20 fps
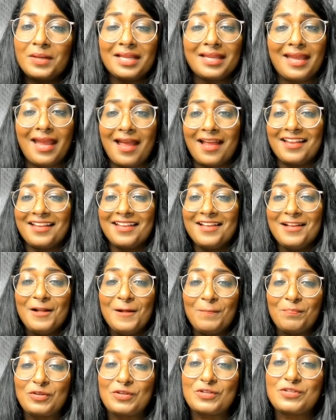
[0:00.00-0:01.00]
But again,
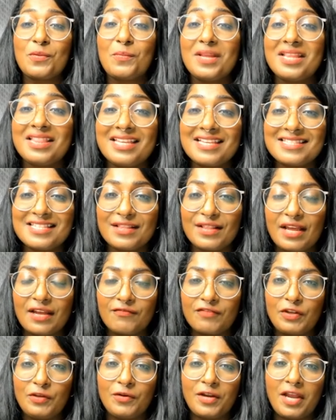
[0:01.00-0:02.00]
there's so many things in
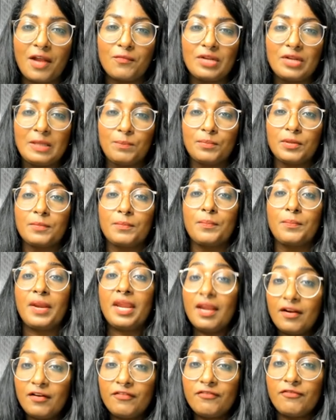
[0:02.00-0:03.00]
life that you can't really
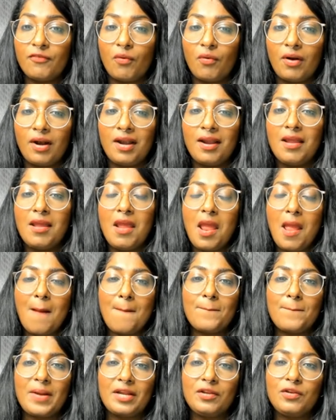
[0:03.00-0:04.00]
prepare for,
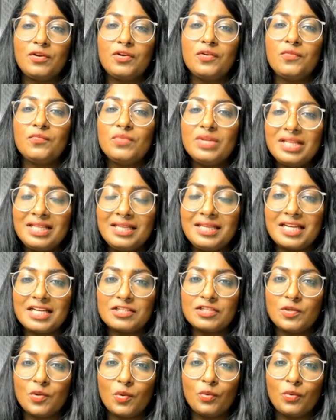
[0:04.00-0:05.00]
but you can really
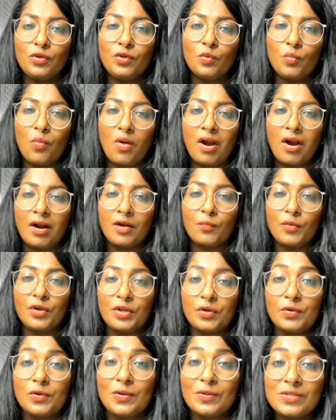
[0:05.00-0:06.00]
get to know who you are and
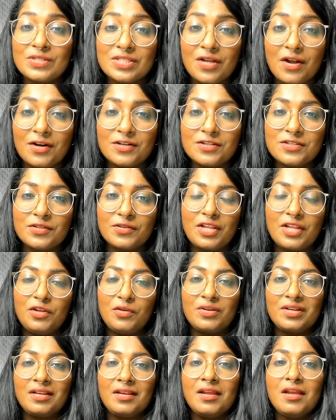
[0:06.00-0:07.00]
what your goals are so that
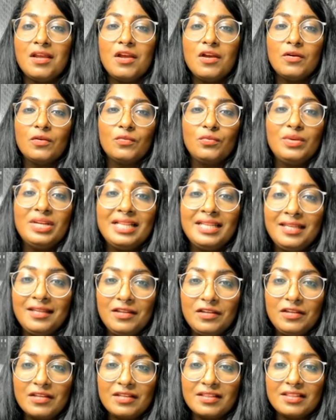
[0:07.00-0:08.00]
you can
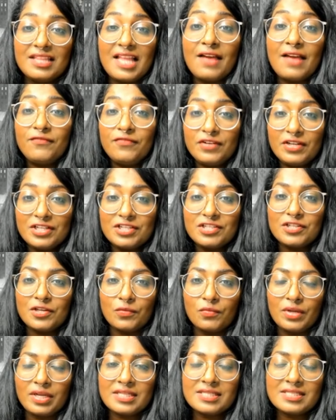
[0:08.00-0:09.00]
really leverage
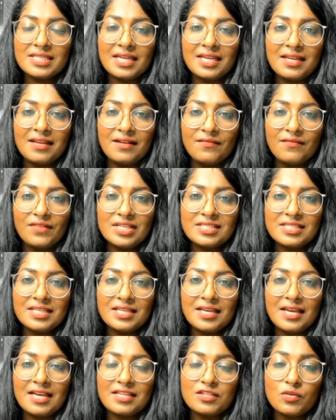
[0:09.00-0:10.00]
real estate
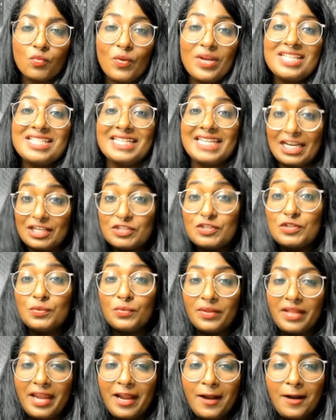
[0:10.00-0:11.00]
investing as a way to get
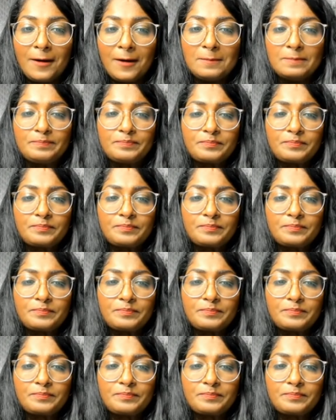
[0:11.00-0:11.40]
you there.